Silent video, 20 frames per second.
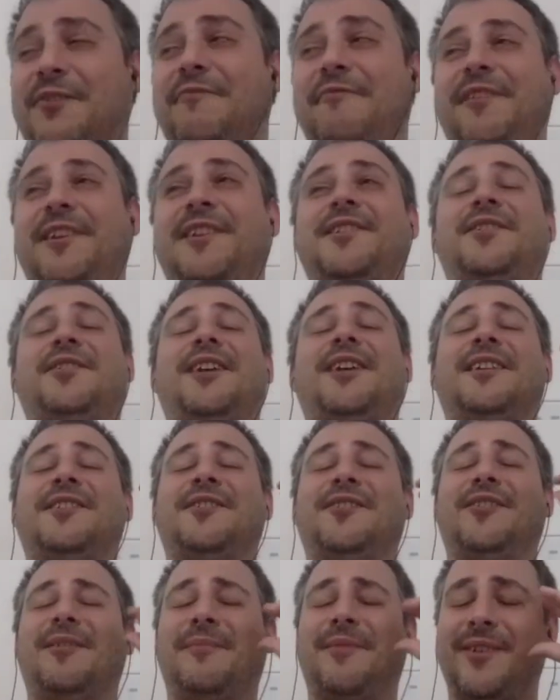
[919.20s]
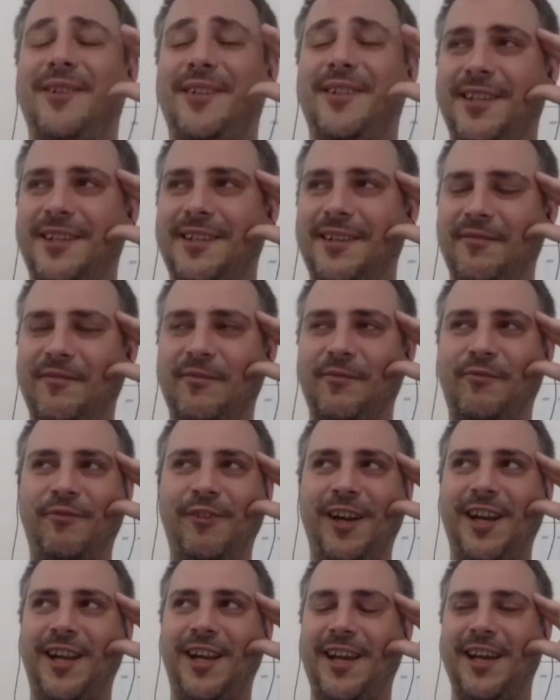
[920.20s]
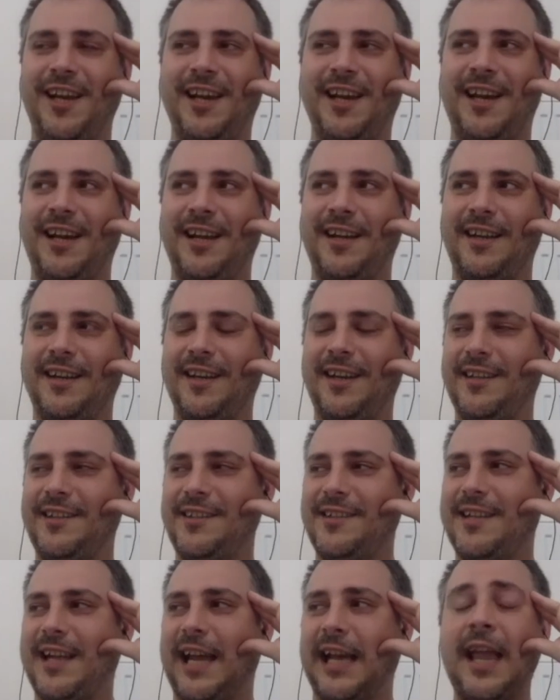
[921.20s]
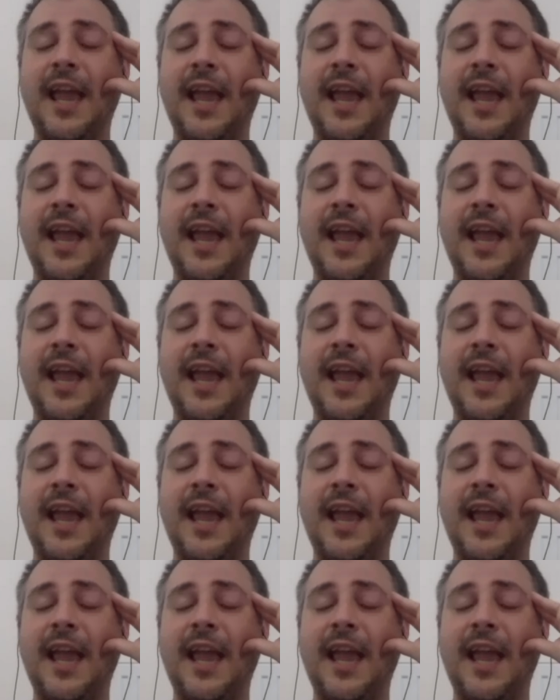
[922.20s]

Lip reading: things you can do about it, really. And it's like,